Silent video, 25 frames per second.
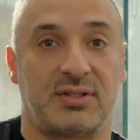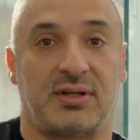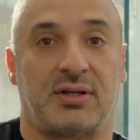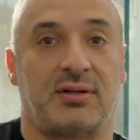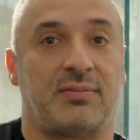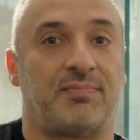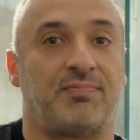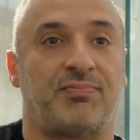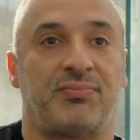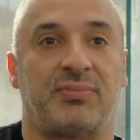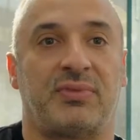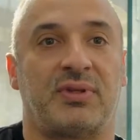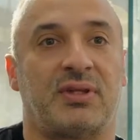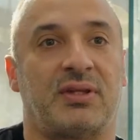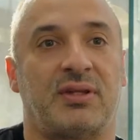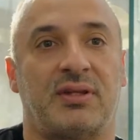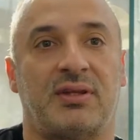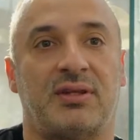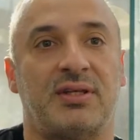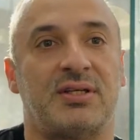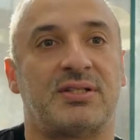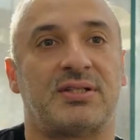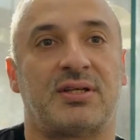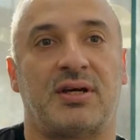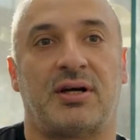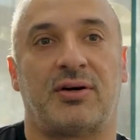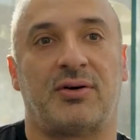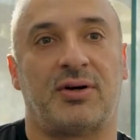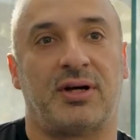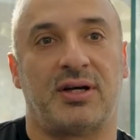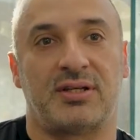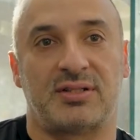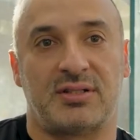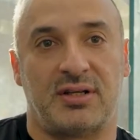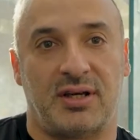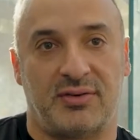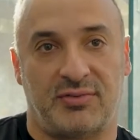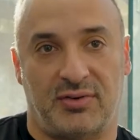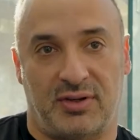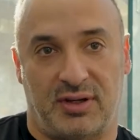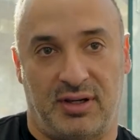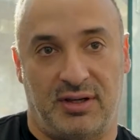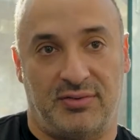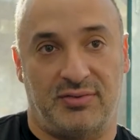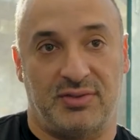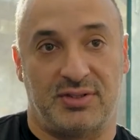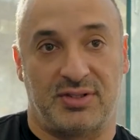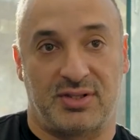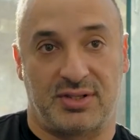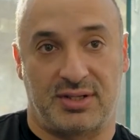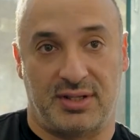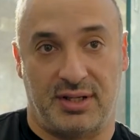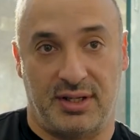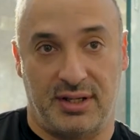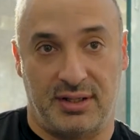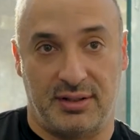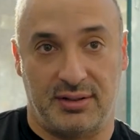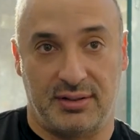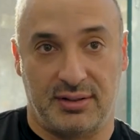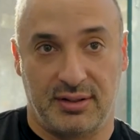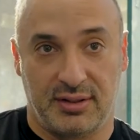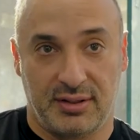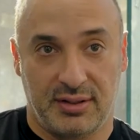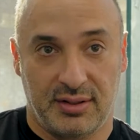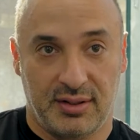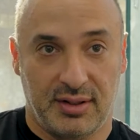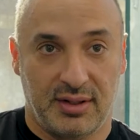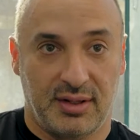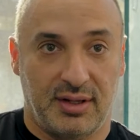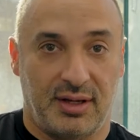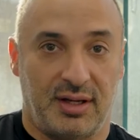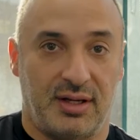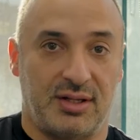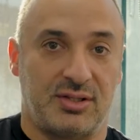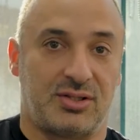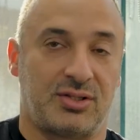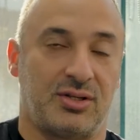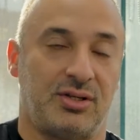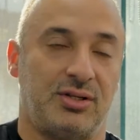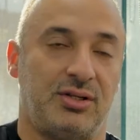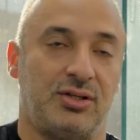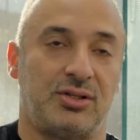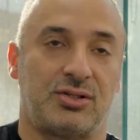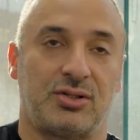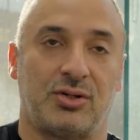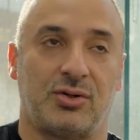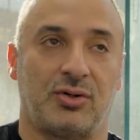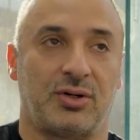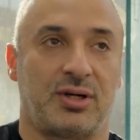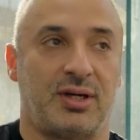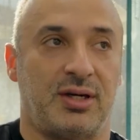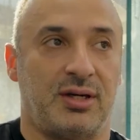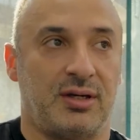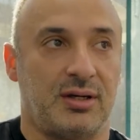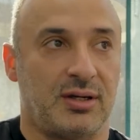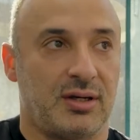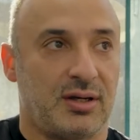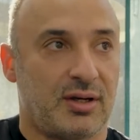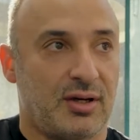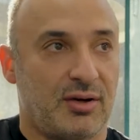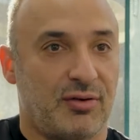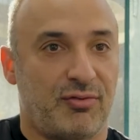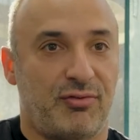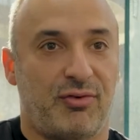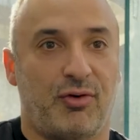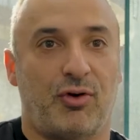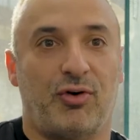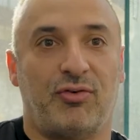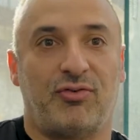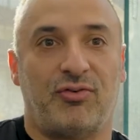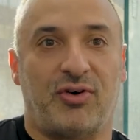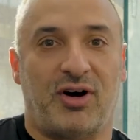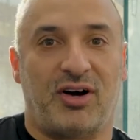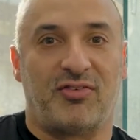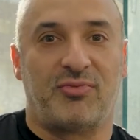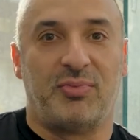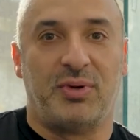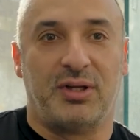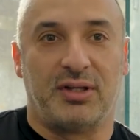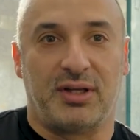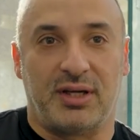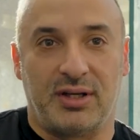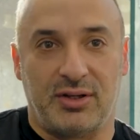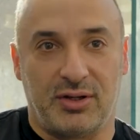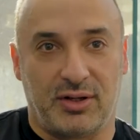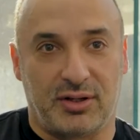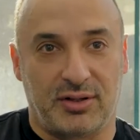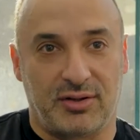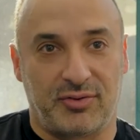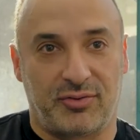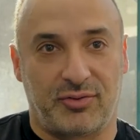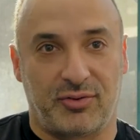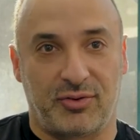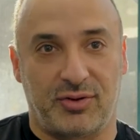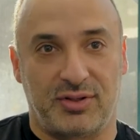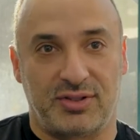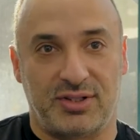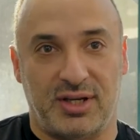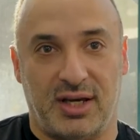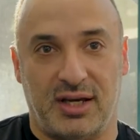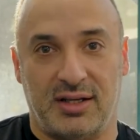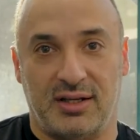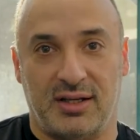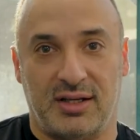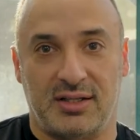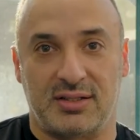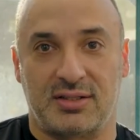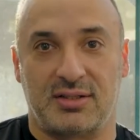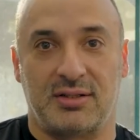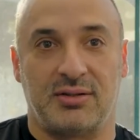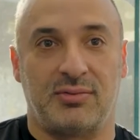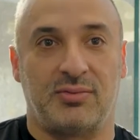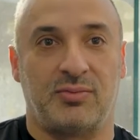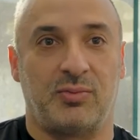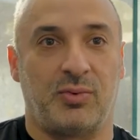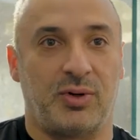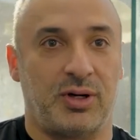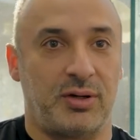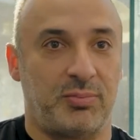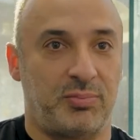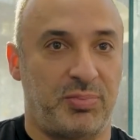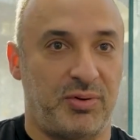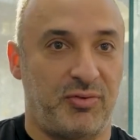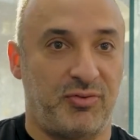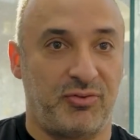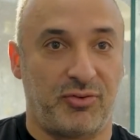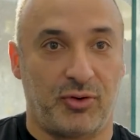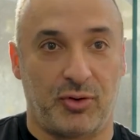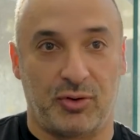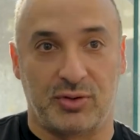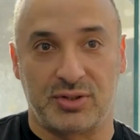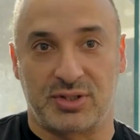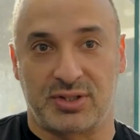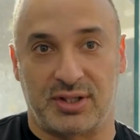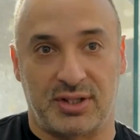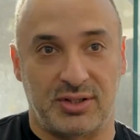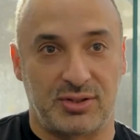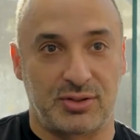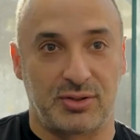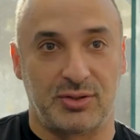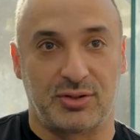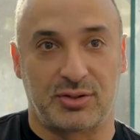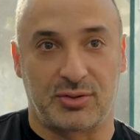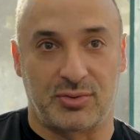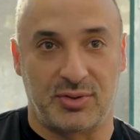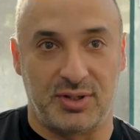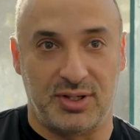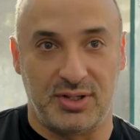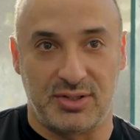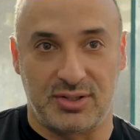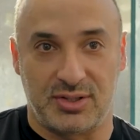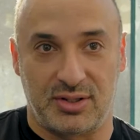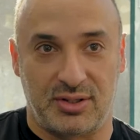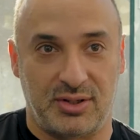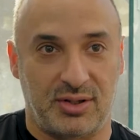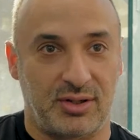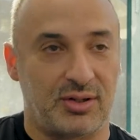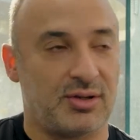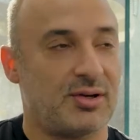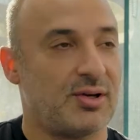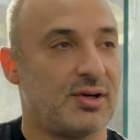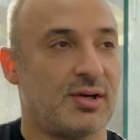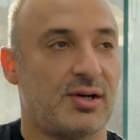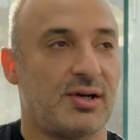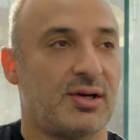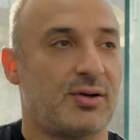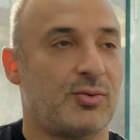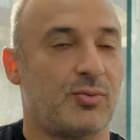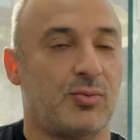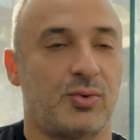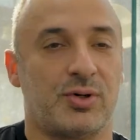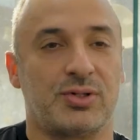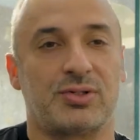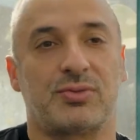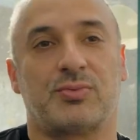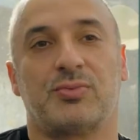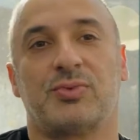that this area has never even seen. And so you're talking four or five million dollar for a townhouse where before, say two, three years ago, was,